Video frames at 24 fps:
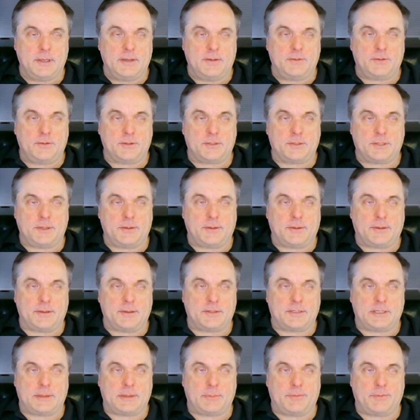just so you can
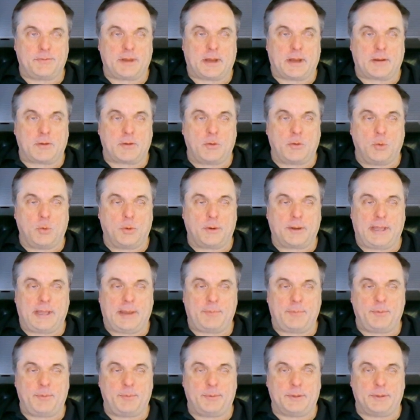see we've got core
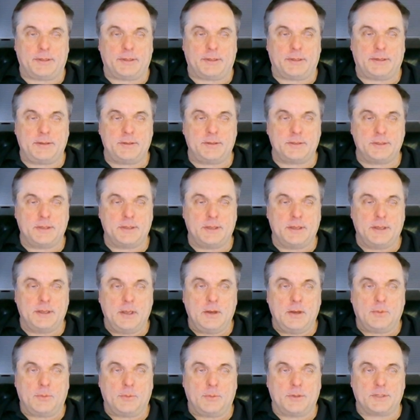capabilities,
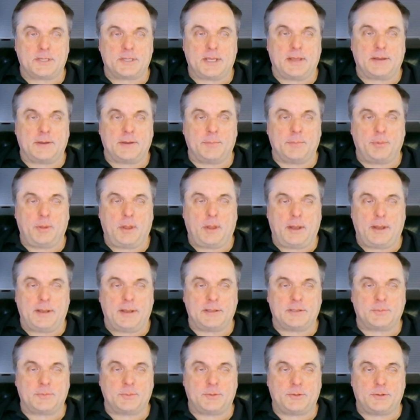risk and
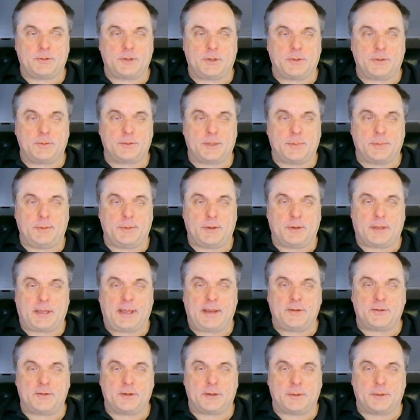compliance, which shows
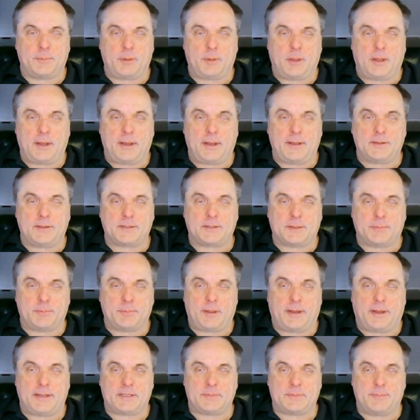communication compliance,
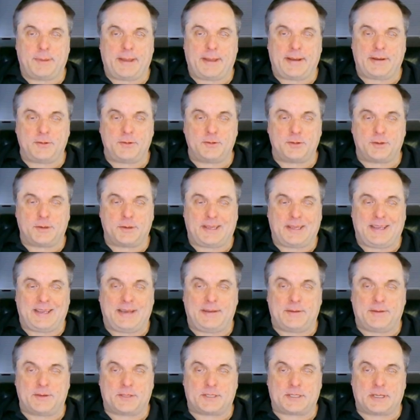compliance manager,
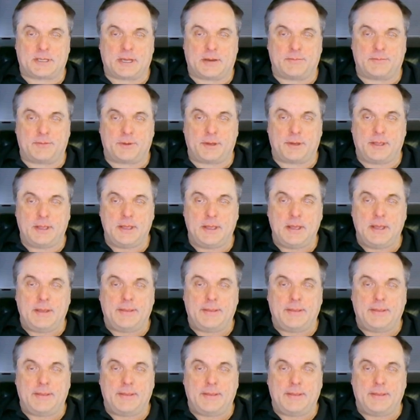e-discovery.